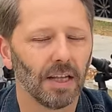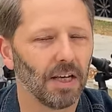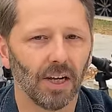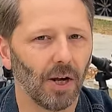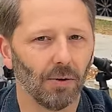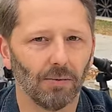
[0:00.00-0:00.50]

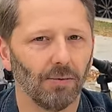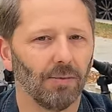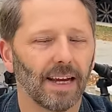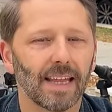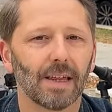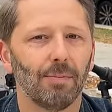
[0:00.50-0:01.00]
you know,
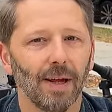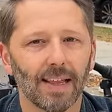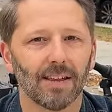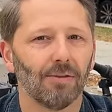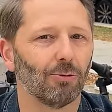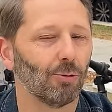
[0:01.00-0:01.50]

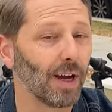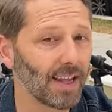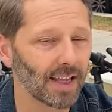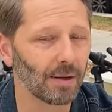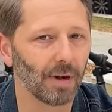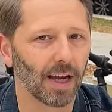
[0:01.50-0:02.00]
expensive
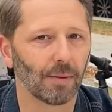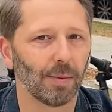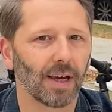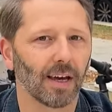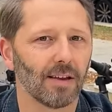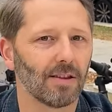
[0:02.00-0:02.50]
racing bike,
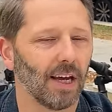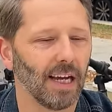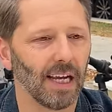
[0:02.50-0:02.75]
because